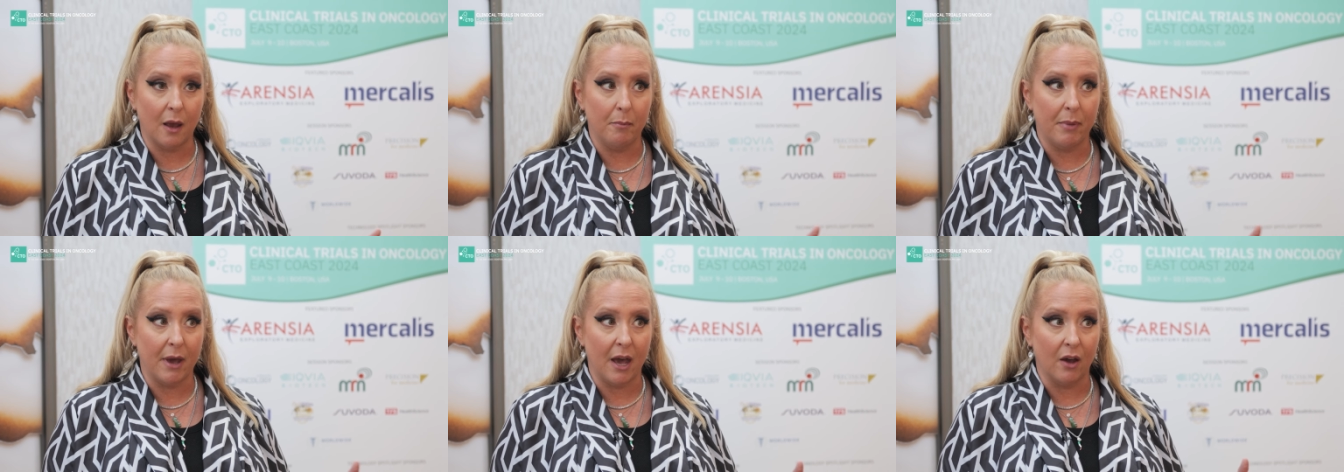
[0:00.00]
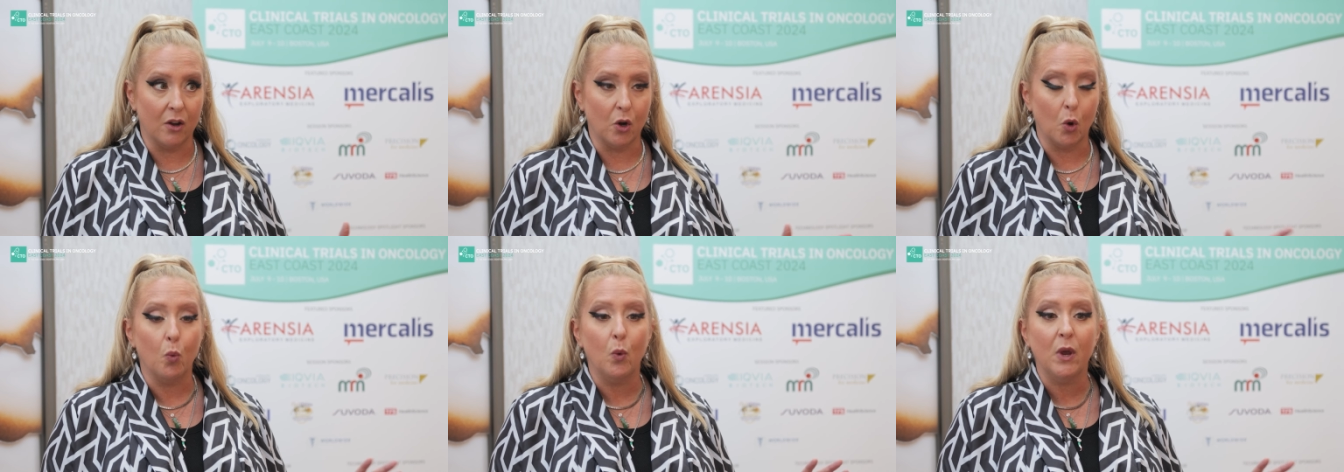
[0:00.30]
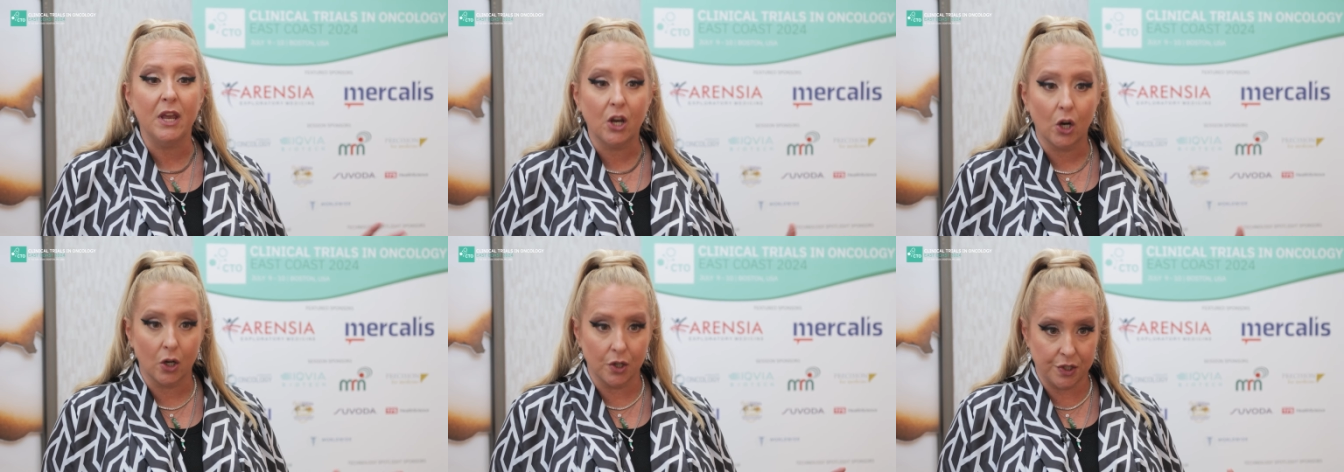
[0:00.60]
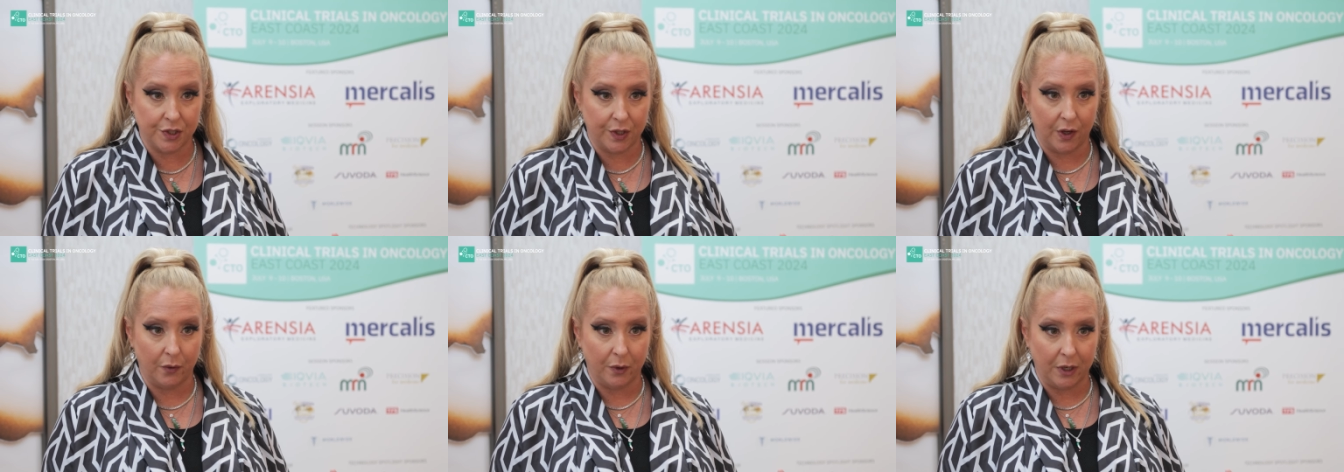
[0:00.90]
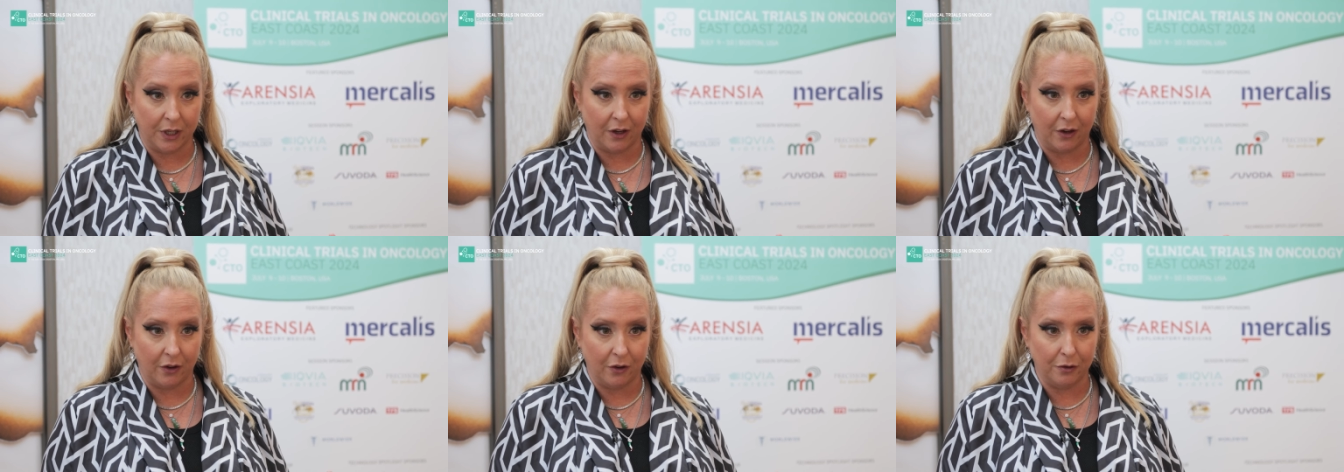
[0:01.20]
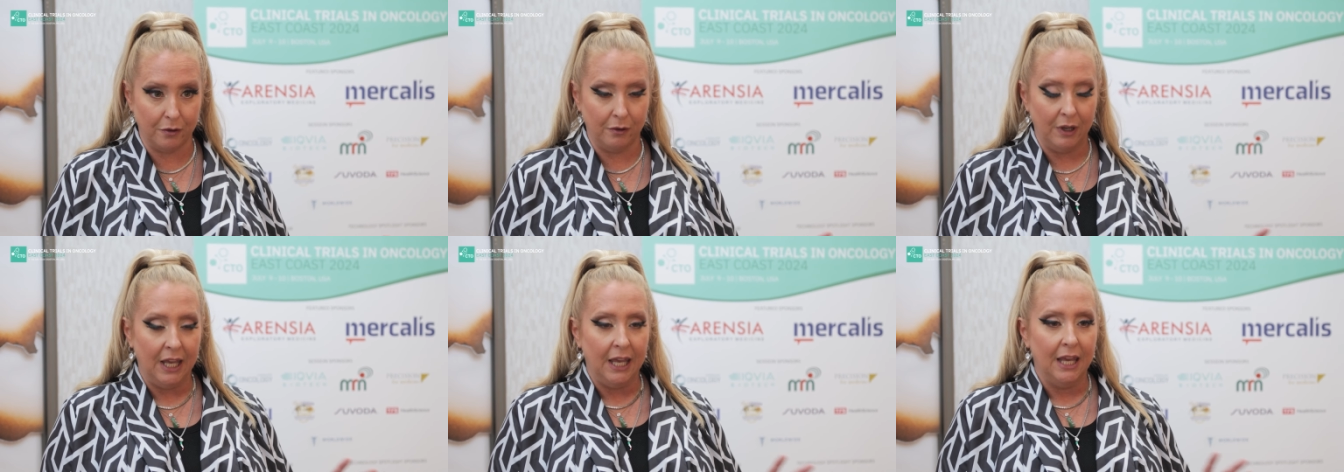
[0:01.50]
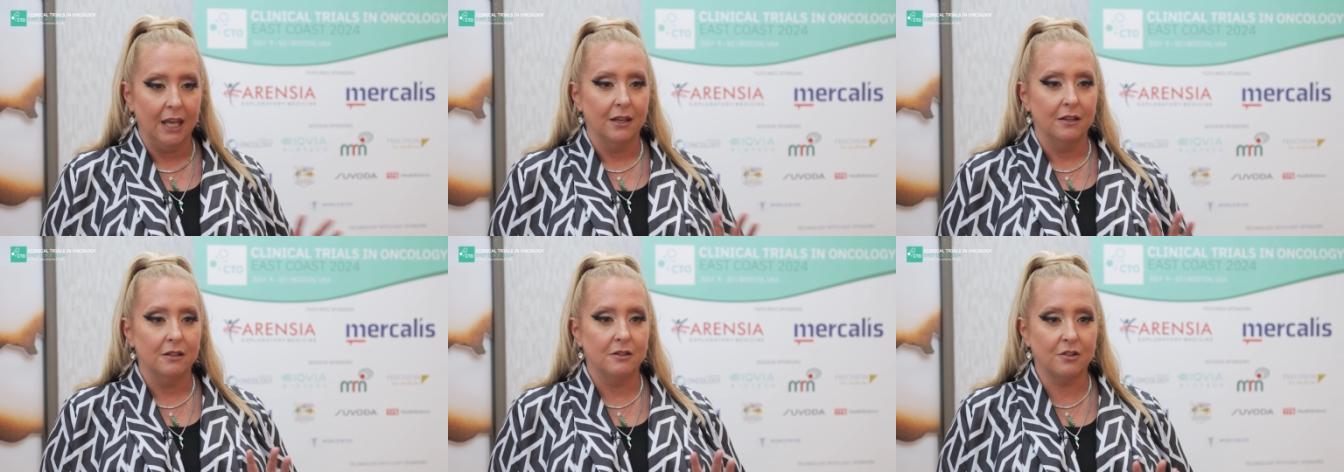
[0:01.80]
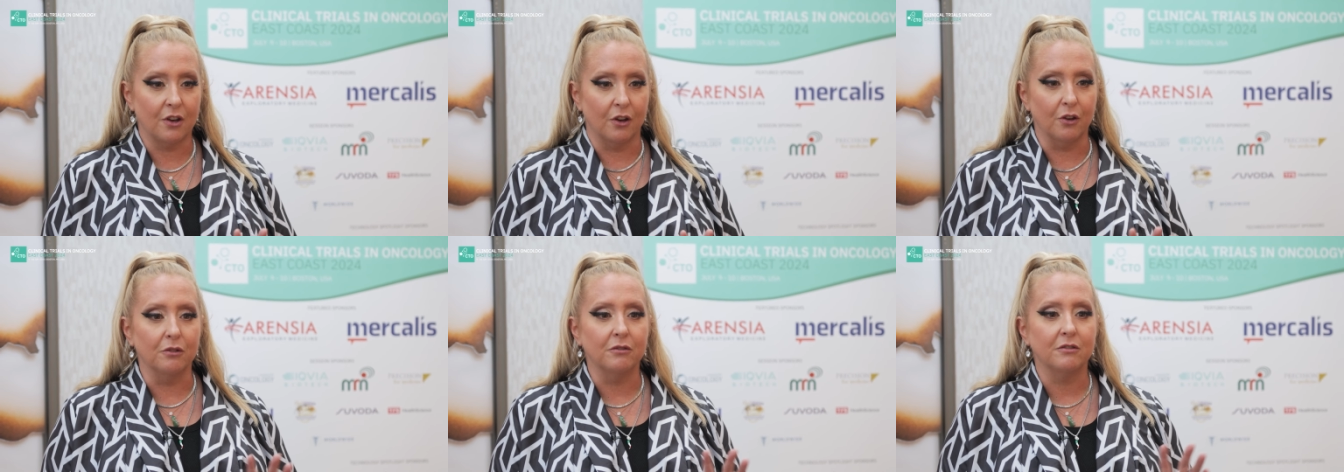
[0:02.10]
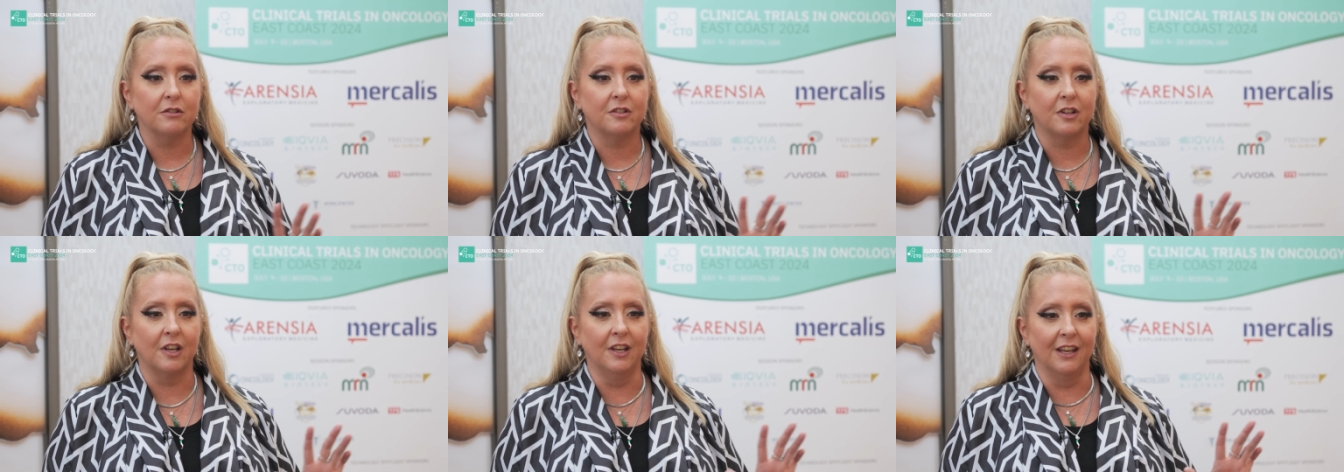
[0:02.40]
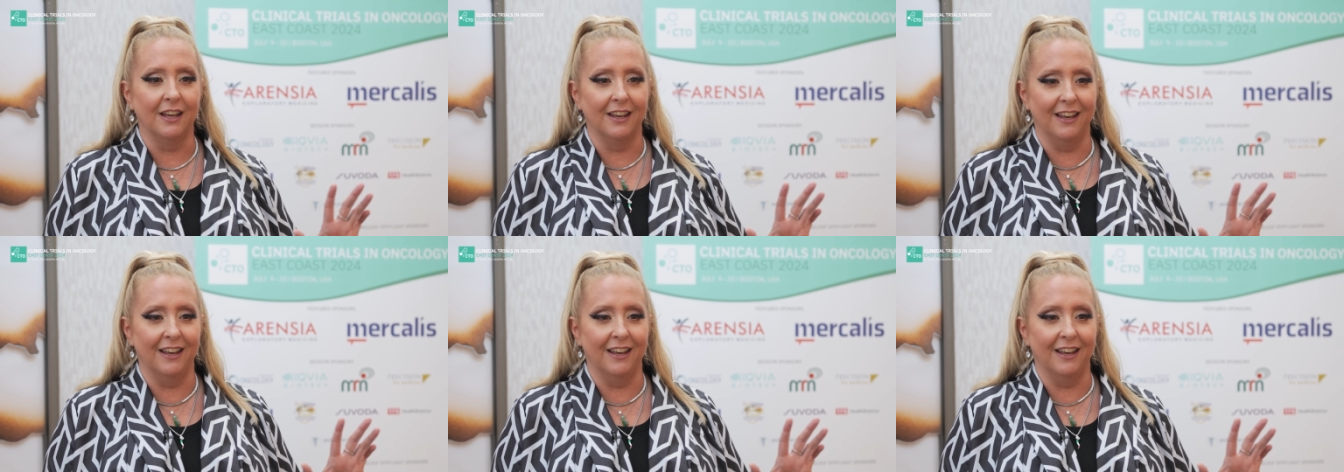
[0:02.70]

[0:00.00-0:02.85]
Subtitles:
about a week or so ago. Don't